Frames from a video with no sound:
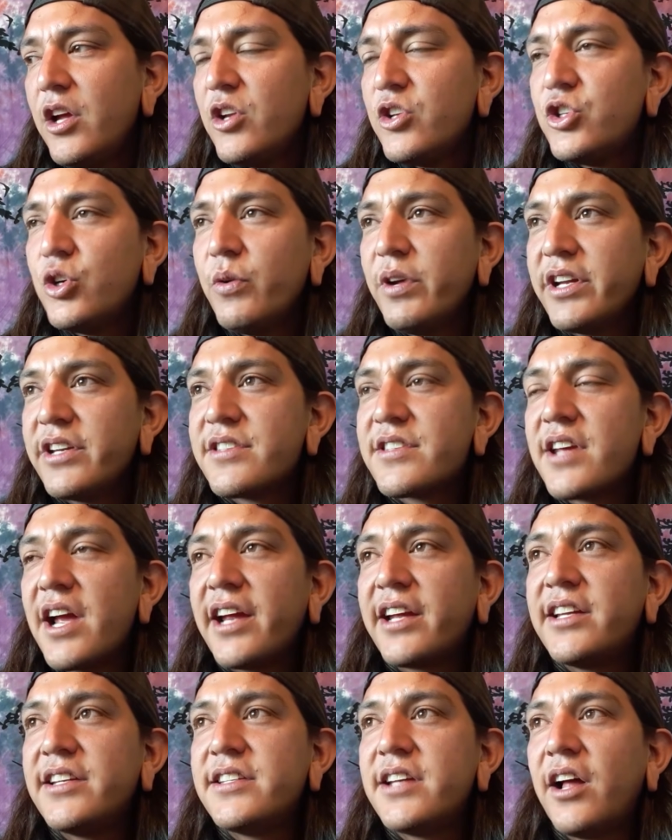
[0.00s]
Doing
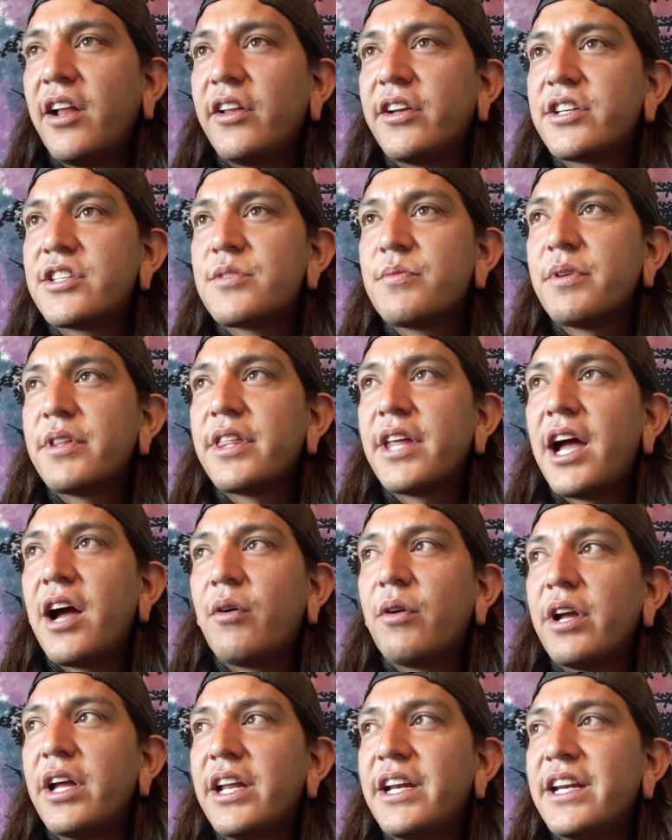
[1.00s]
psychedelics
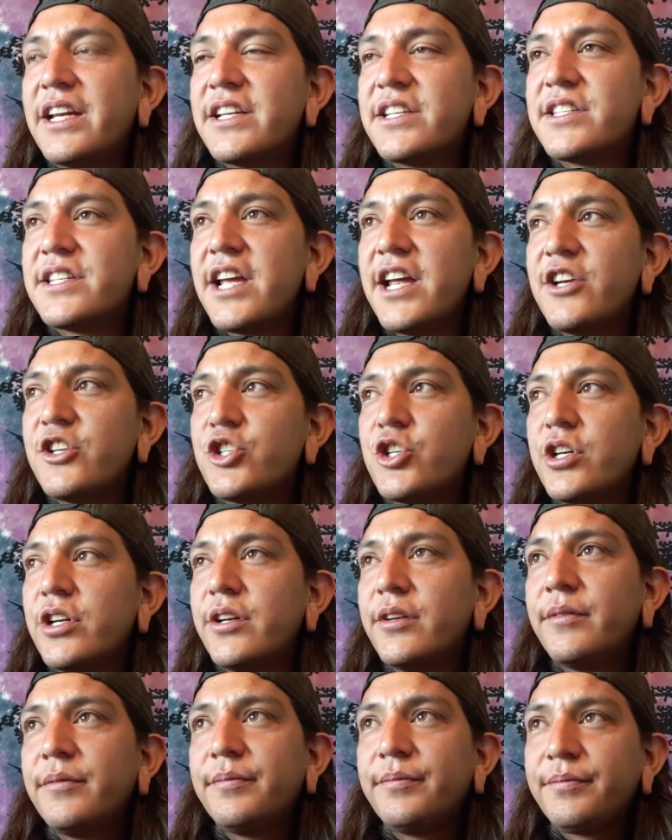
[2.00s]
without an
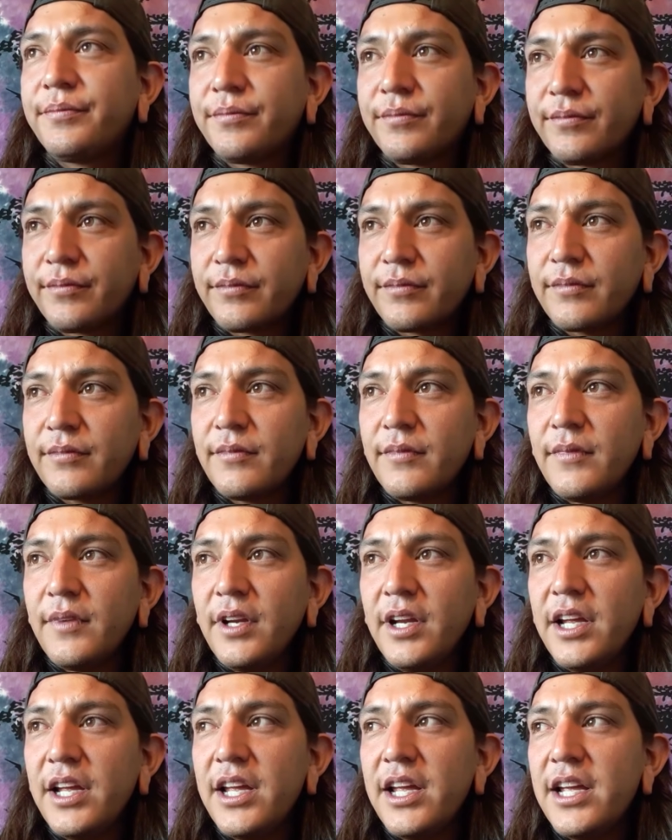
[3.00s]
intention
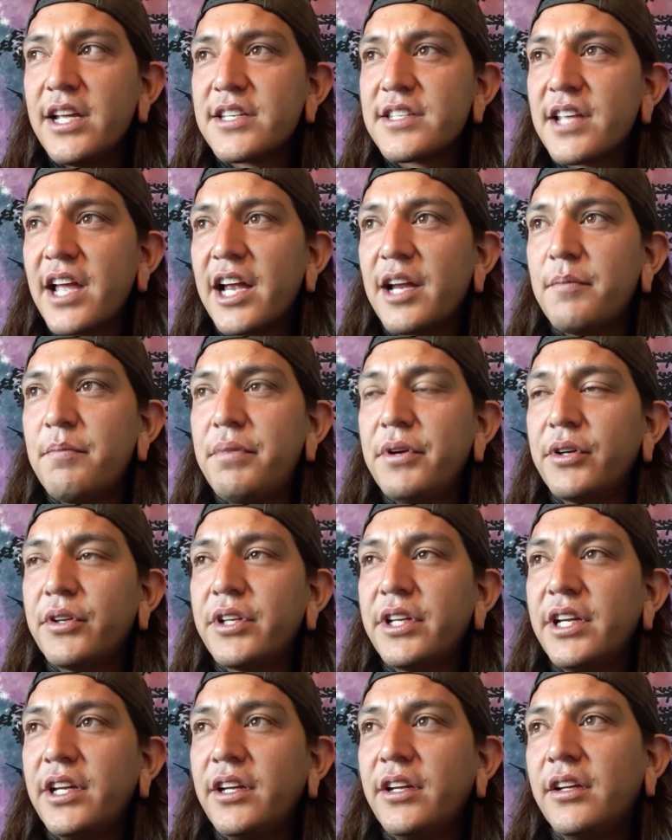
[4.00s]
is like
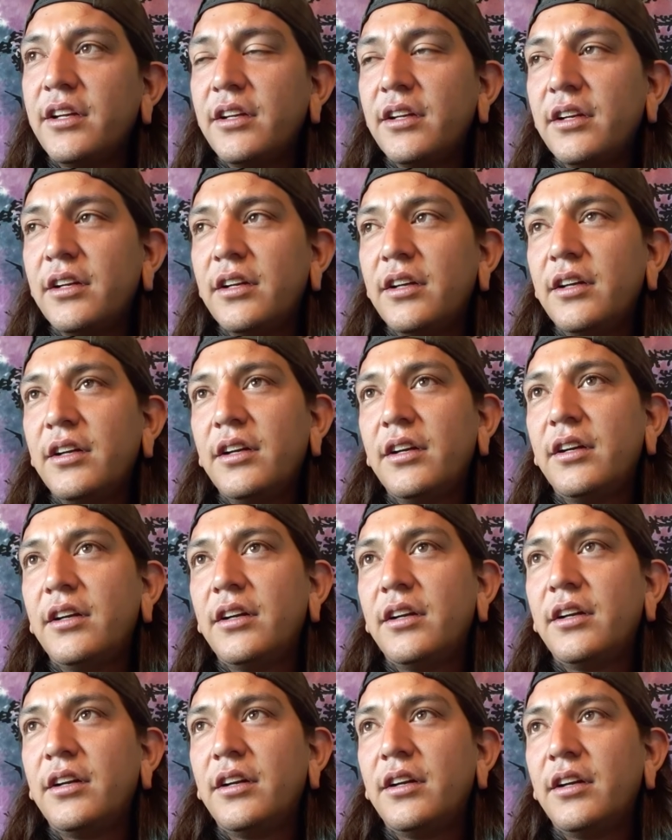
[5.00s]
building,
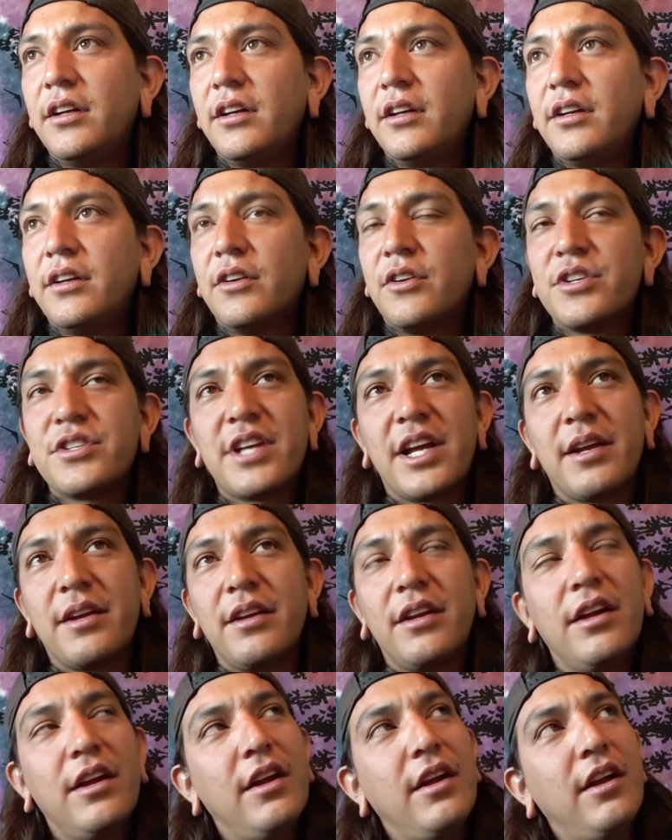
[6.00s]
or is like
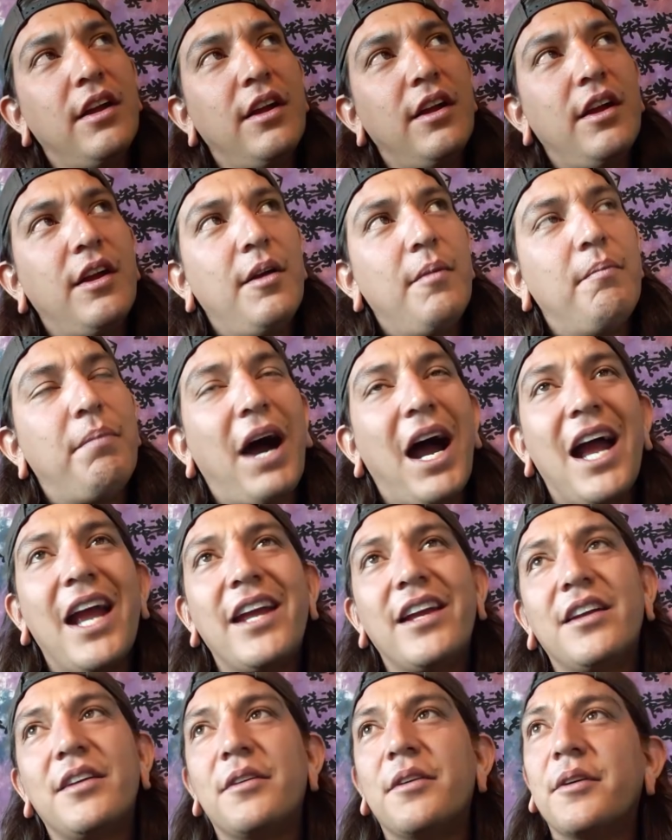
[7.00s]

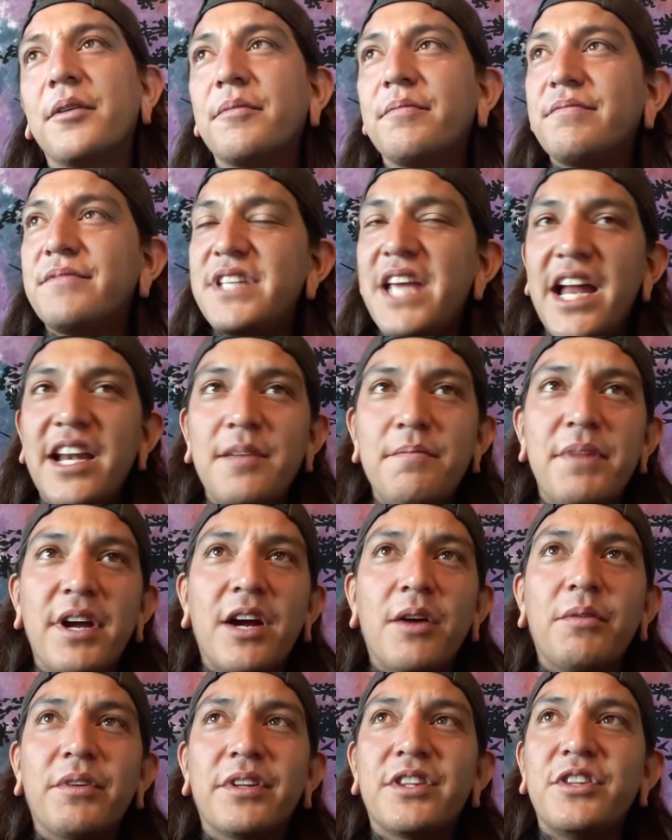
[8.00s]
buying a teddy
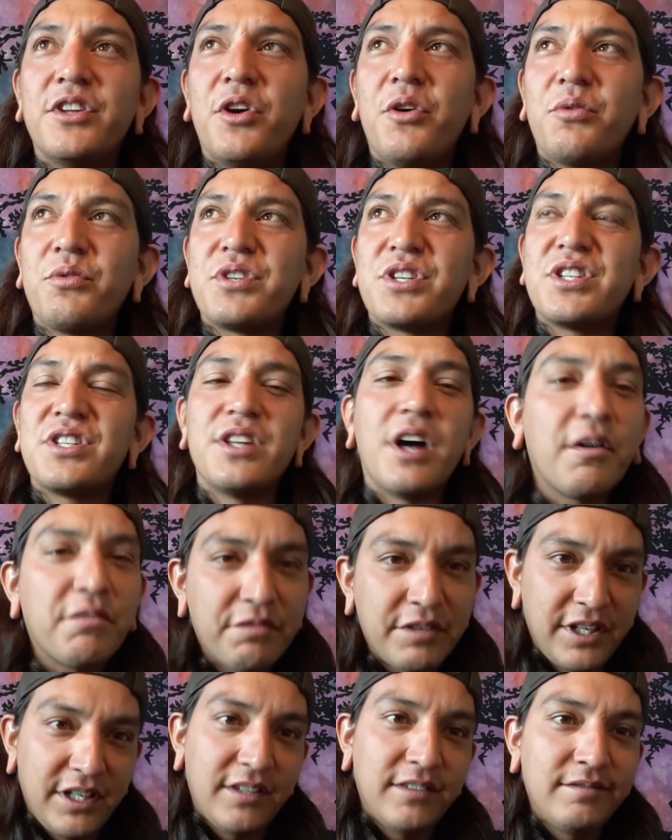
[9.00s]
bear with no
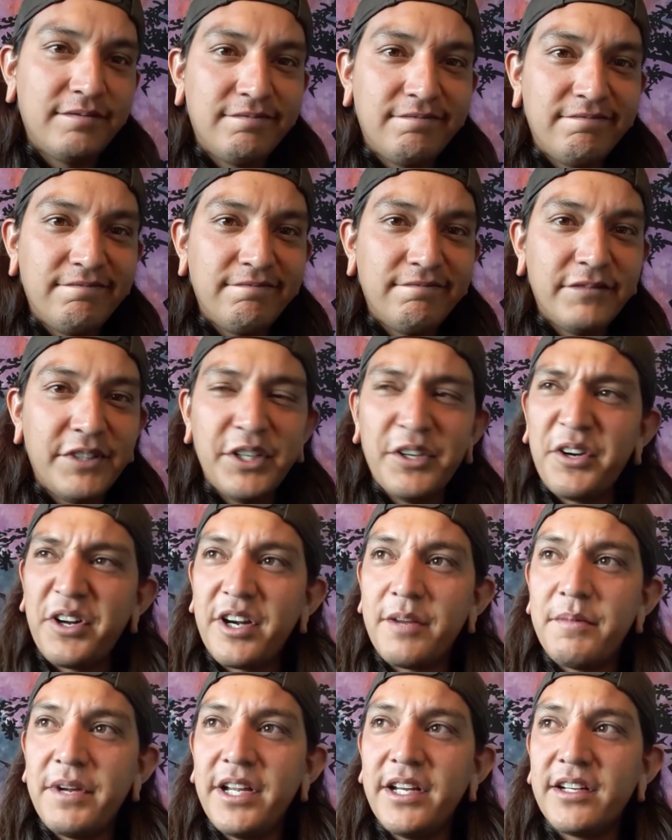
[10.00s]
stuffing. You know what
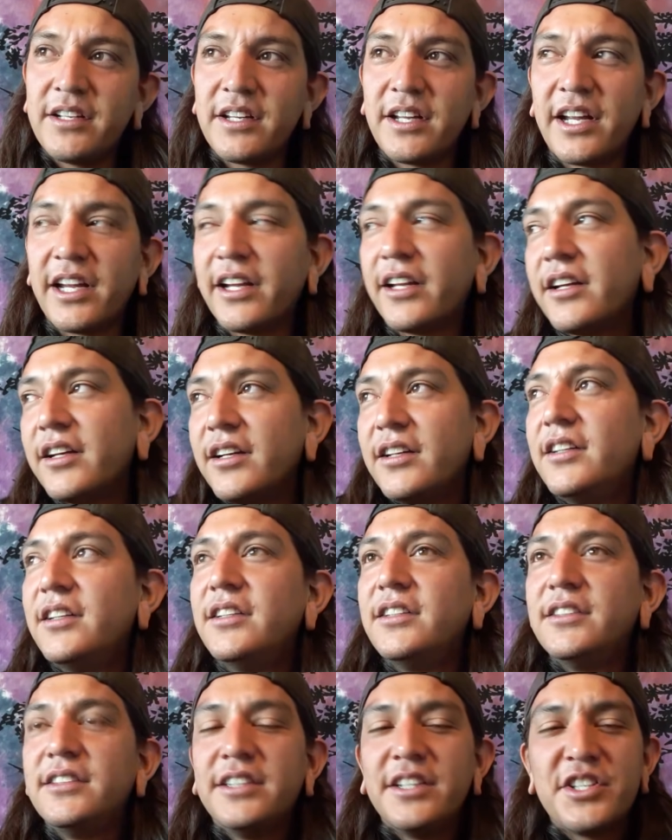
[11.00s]
I mean? Like,
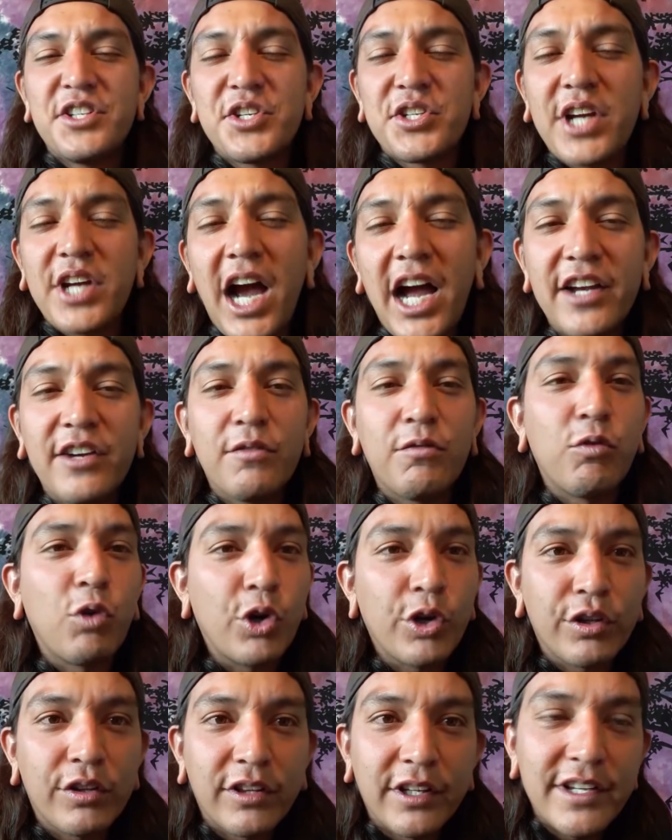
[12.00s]
it's just kind of
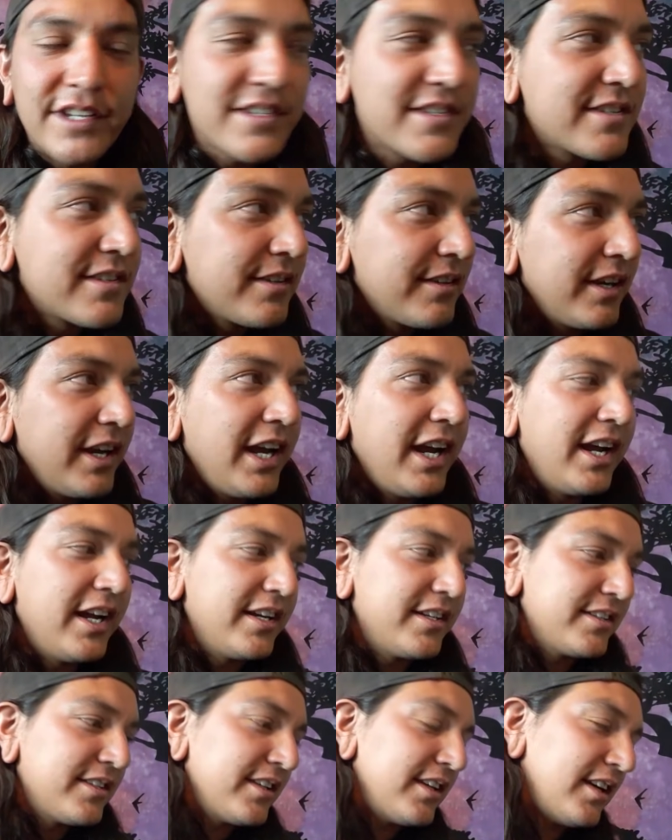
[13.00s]
worthless.
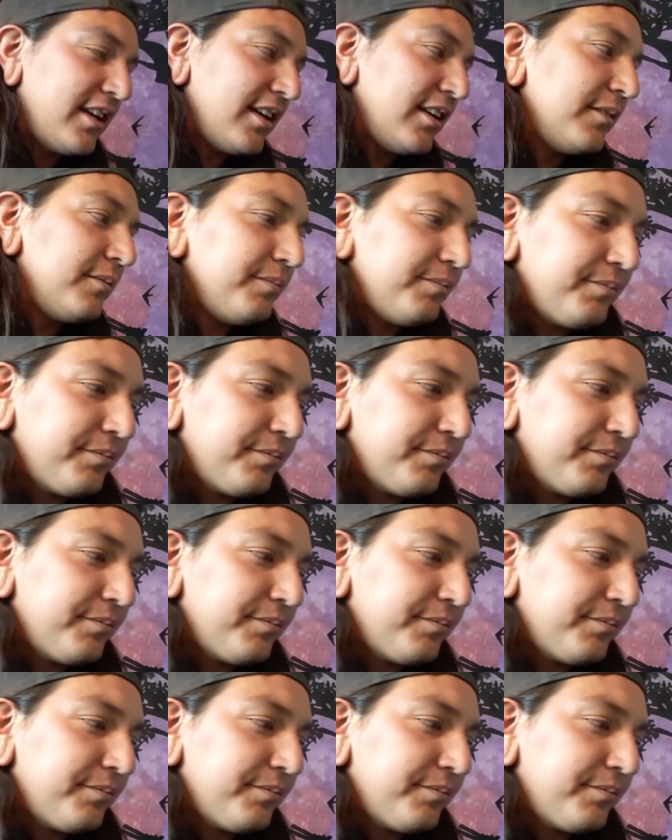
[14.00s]
And,